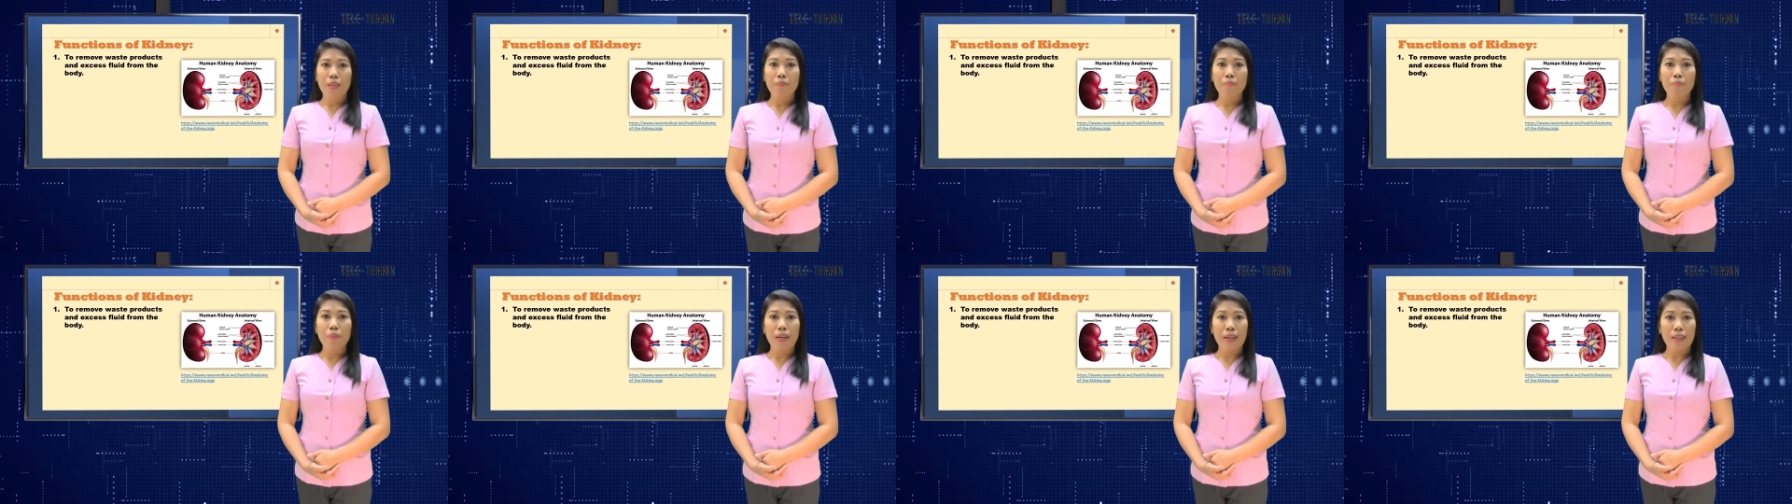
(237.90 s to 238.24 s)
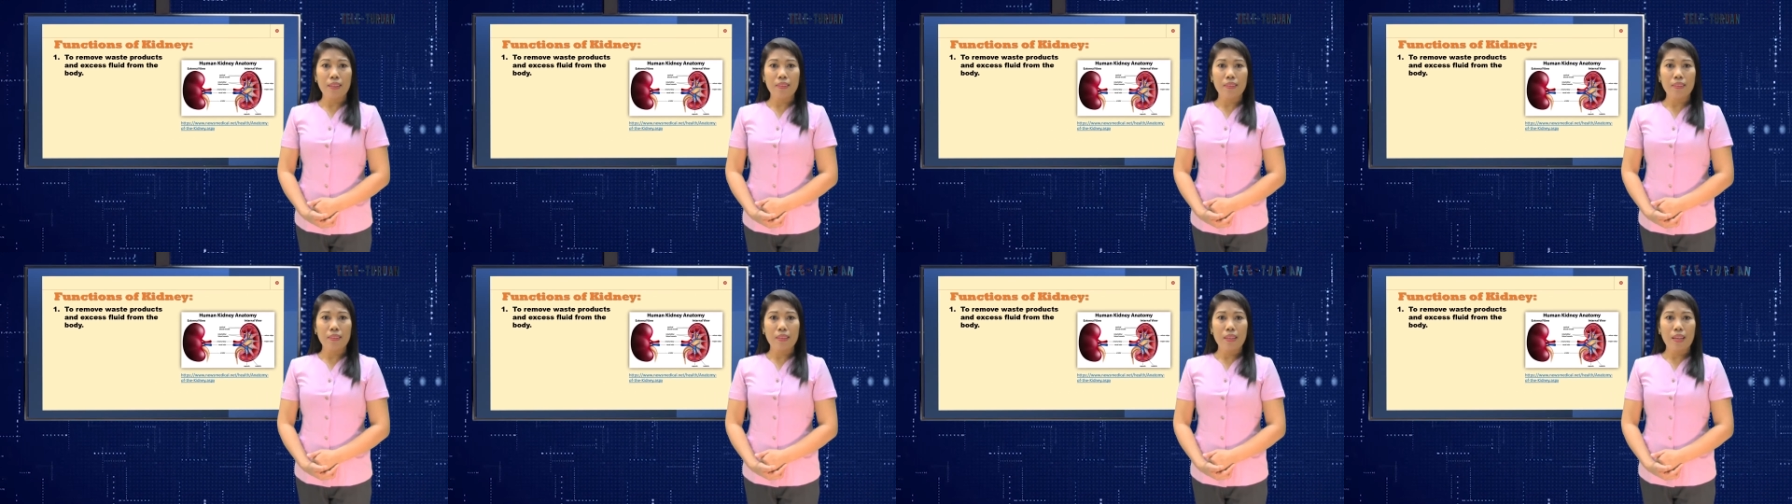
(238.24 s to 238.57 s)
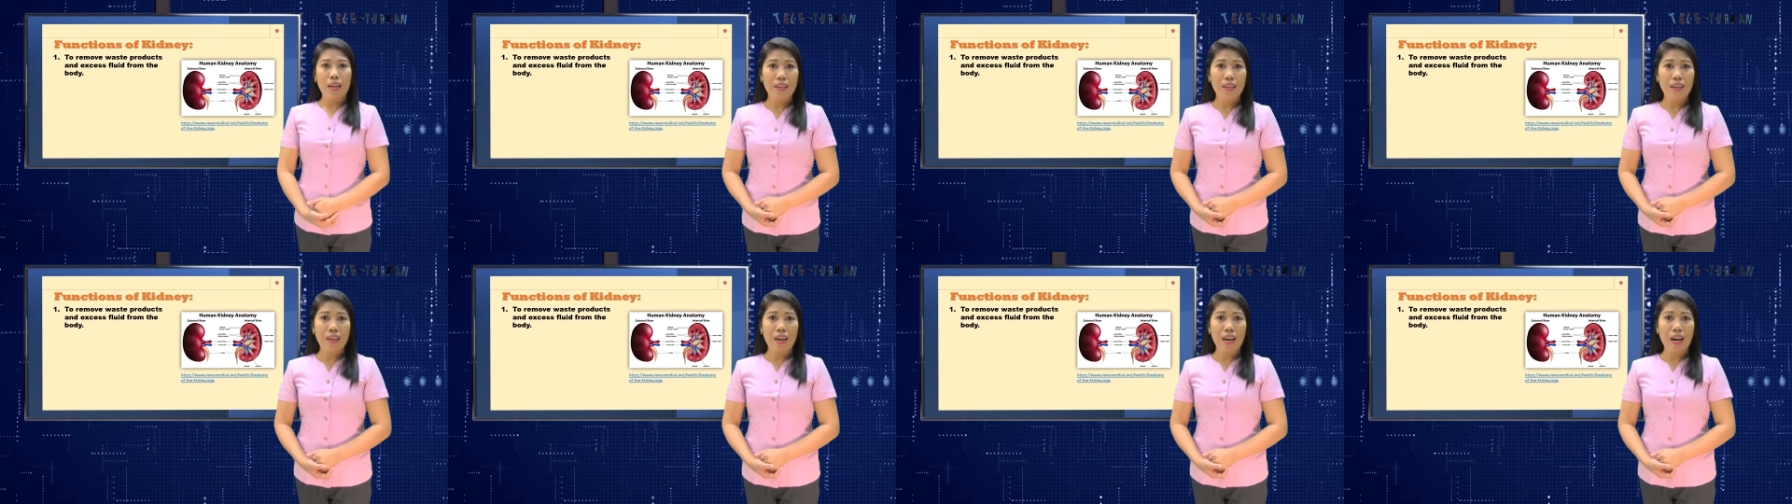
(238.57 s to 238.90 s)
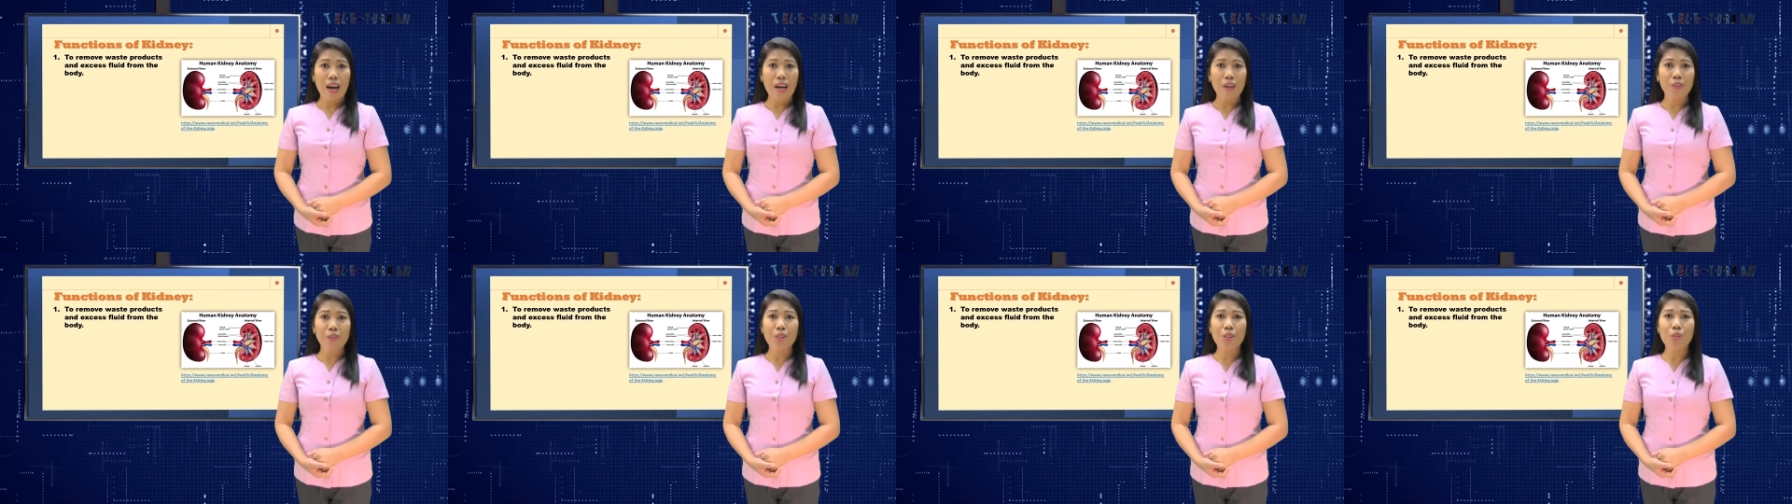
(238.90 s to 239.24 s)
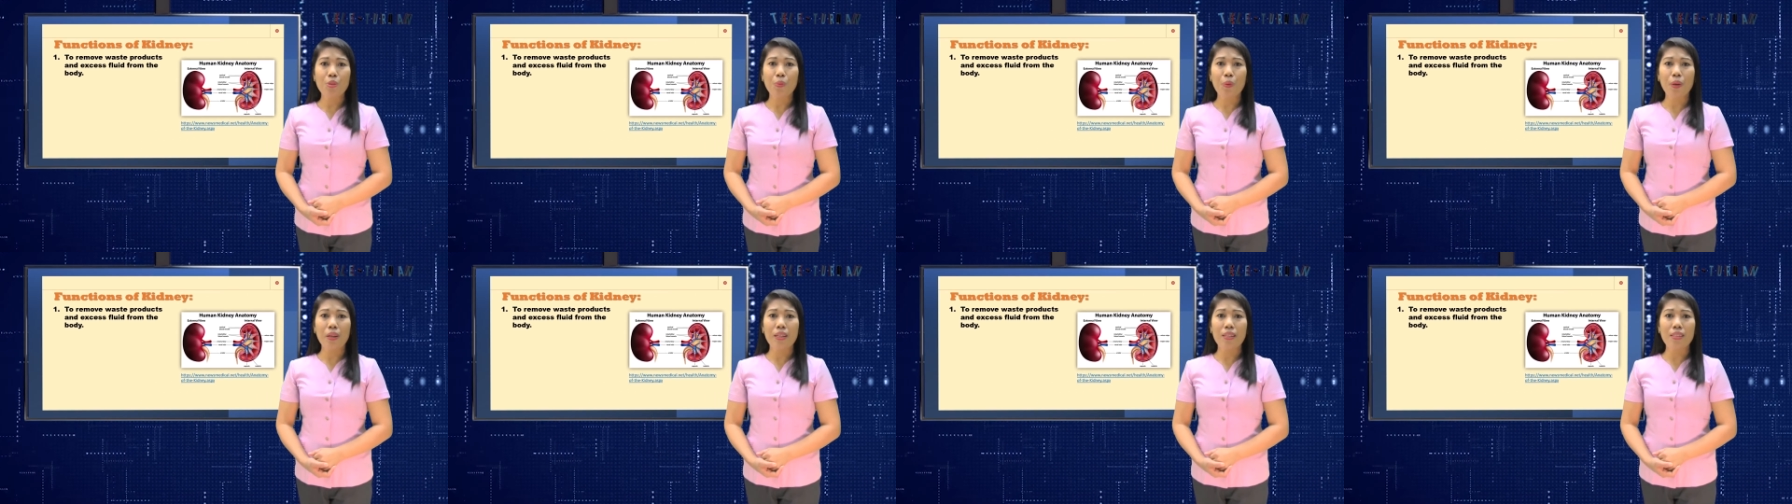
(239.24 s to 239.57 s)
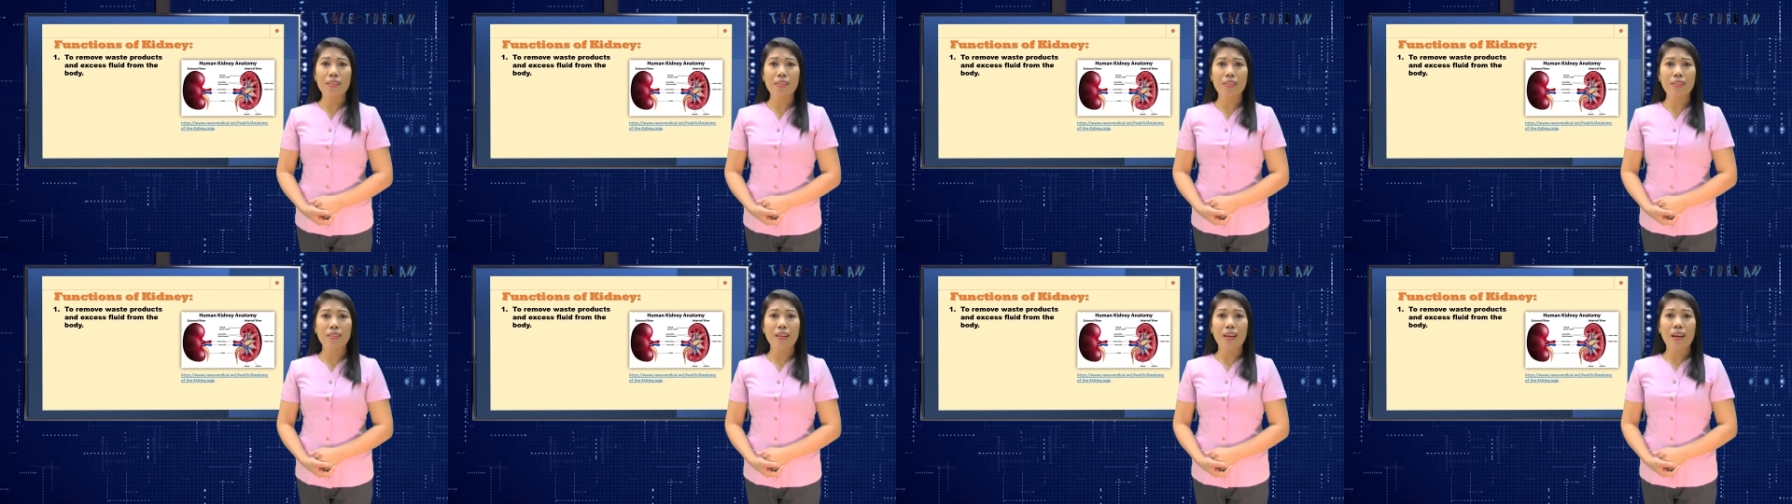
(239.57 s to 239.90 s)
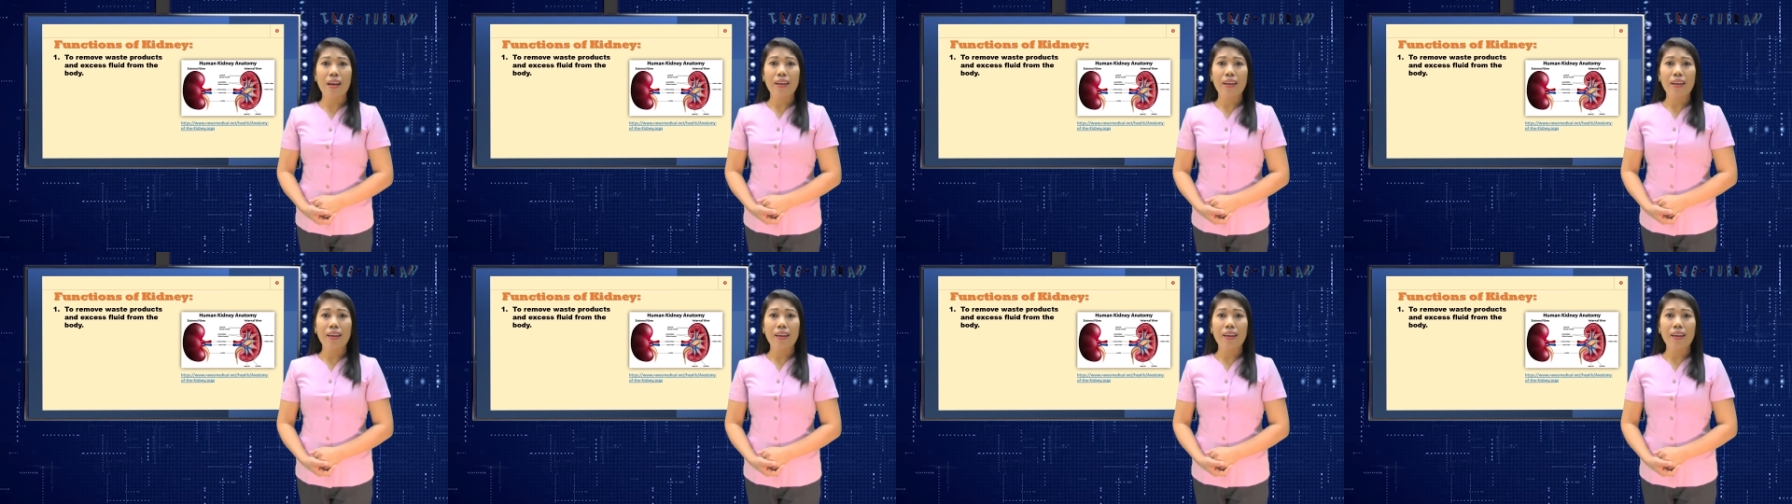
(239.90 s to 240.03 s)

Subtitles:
But how this waste